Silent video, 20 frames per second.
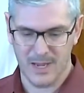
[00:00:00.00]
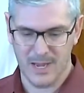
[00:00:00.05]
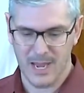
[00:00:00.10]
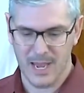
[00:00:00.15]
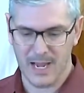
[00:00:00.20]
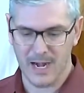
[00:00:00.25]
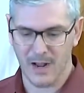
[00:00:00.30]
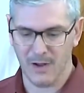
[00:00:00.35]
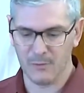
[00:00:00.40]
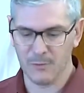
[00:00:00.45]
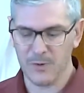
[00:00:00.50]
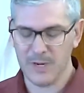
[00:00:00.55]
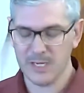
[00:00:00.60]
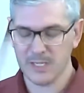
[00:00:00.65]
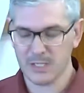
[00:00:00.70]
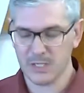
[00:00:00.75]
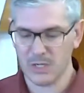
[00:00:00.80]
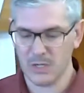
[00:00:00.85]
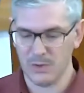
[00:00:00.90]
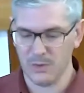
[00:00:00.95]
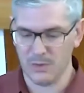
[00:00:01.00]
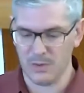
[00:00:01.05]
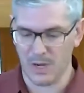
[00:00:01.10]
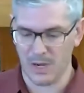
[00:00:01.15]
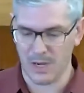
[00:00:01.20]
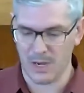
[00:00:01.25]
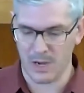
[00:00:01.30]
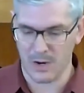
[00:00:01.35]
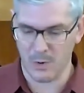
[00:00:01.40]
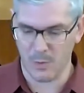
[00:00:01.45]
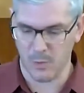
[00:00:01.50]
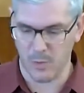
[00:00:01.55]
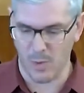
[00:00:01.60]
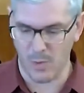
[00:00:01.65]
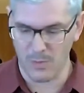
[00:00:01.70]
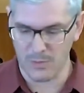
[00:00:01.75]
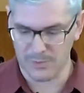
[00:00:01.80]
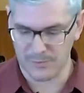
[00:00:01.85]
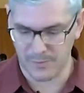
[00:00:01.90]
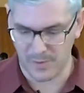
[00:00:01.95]
And I'll read to you a
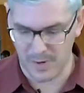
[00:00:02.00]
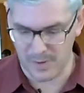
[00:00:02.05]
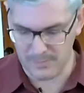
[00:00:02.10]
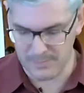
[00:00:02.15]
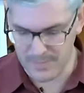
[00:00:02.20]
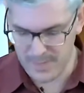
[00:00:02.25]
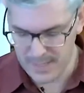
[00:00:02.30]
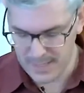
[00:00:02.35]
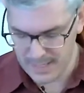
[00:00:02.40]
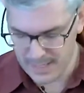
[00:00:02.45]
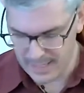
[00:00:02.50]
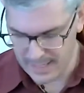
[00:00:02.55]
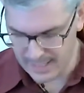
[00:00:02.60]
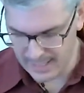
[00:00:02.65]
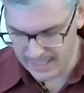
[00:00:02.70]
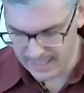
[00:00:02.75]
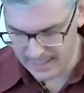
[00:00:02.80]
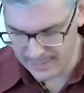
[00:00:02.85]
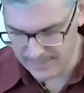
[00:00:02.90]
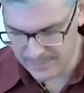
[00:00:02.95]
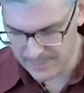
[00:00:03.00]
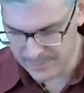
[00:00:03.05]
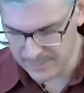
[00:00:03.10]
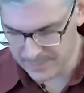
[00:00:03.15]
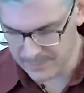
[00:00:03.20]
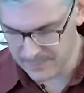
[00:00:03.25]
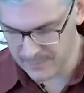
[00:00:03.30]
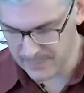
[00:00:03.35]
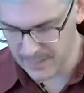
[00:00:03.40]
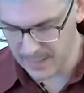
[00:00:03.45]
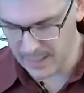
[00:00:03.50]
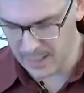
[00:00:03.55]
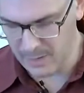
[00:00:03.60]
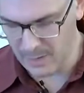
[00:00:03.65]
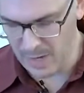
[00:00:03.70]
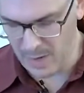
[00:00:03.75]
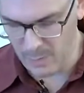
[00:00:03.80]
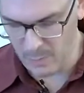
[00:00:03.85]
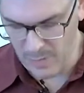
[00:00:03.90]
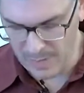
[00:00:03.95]
quote from a
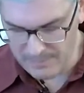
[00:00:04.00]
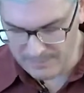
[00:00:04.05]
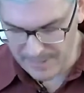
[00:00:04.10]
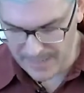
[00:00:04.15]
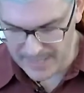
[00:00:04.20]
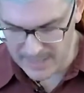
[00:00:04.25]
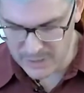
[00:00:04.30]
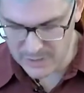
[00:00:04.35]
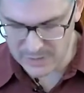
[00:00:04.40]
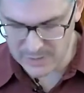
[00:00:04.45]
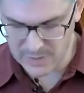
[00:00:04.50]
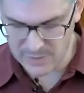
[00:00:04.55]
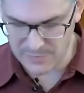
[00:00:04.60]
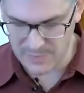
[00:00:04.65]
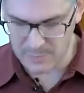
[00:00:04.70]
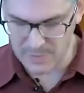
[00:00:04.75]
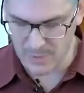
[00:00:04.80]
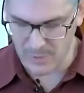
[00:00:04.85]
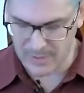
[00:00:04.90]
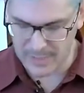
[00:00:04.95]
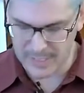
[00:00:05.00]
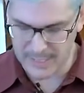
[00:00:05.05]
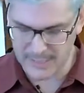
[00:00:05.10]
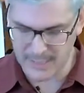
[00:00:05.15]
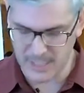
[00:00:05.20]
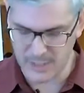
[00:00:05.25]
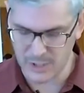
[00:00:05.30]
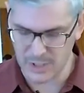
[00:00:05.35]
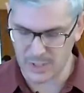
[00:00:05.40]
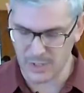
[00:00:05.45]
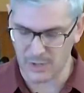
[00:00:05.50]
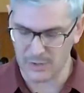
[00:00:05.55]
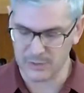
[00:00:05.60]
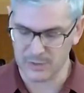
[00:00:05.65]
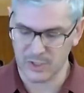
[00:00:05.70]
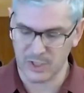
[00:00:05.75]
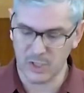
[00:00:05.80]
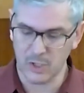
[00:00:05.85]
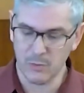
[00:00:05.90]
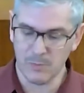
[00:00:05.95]
webpage. This is from an organization called
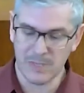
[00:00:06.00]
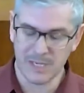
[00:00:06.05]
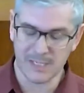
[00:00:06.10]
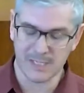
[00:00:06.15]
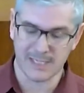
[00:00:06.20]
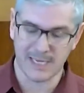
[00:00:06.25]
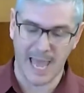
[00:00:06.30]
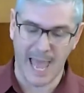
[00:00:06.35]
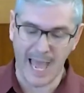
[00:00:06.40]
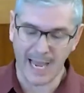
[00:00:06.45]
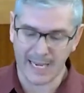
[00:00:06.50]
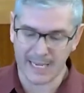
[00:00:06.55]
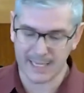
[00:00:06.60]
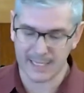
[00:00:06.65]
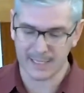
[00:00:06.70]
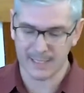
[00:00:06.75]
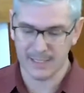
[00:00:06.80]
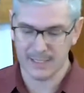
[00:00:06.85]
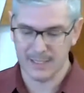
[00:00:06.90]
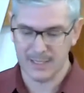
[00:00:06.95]
Human Tech.